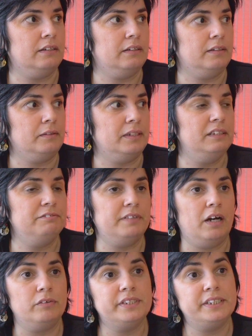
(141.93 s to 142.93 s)
uh,
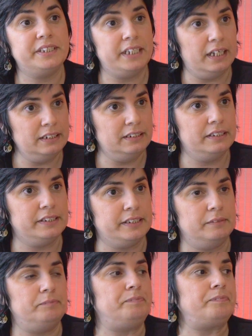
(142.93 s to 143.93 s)
if our societies